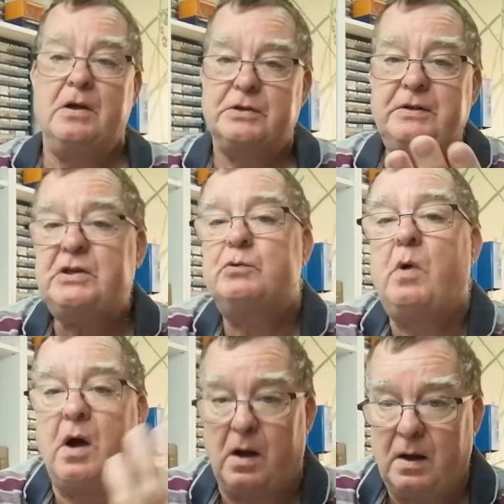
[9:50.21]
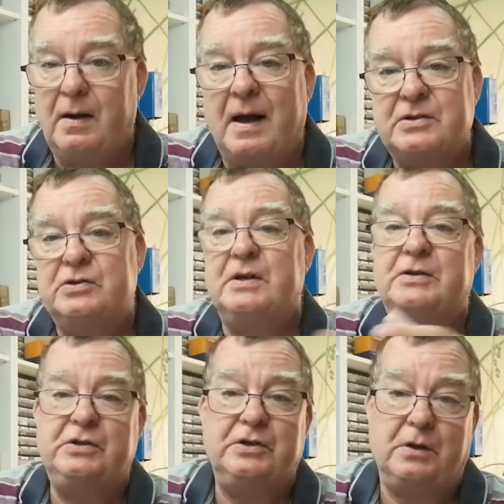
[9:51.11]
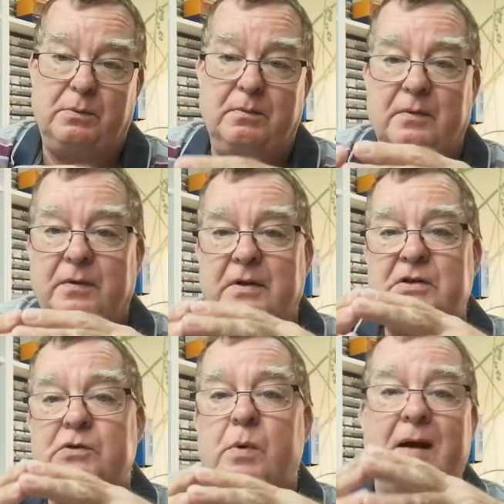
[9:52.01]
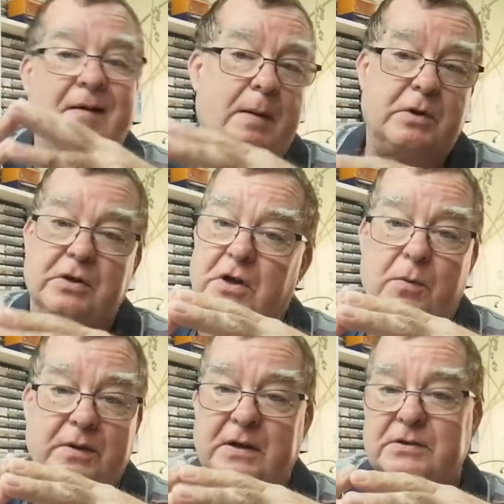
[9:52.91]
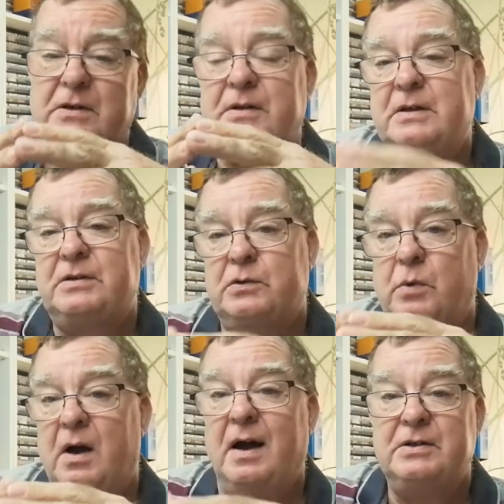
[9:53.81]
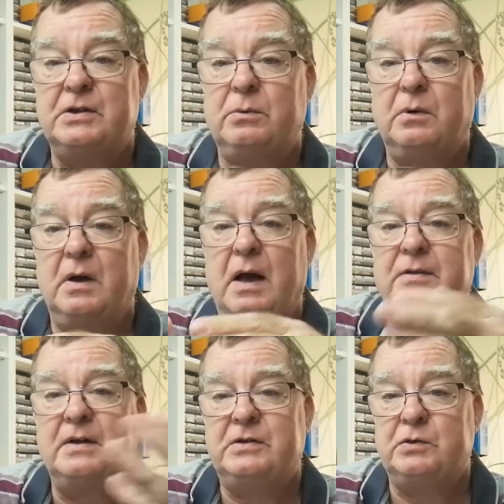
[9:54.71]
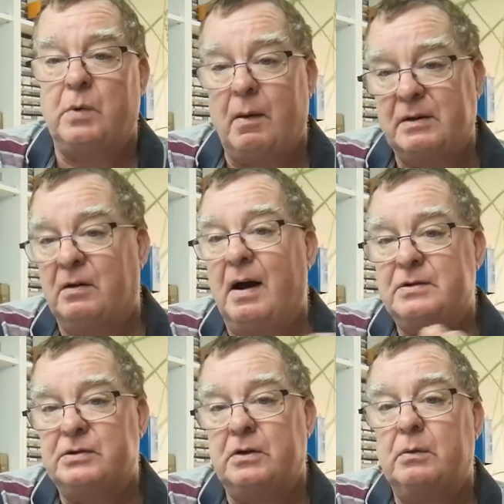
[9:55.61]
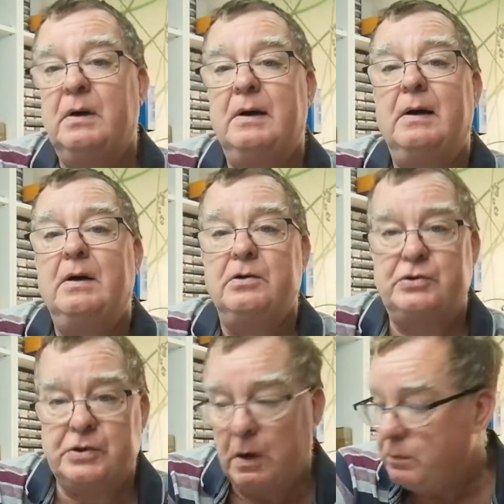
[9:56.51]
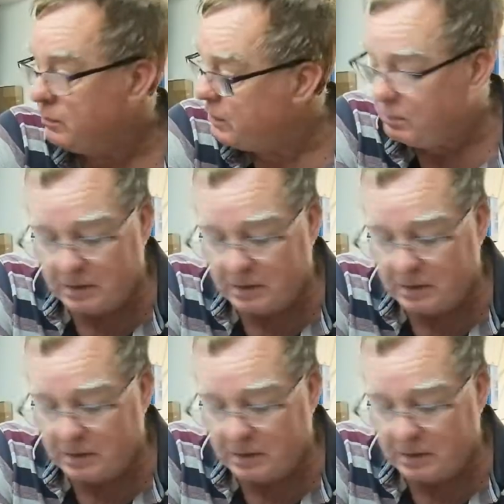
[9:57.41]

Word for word: So this is what I suggest you do. This is where I'm going to go with this, and this is what I do, and this is what I would like to show you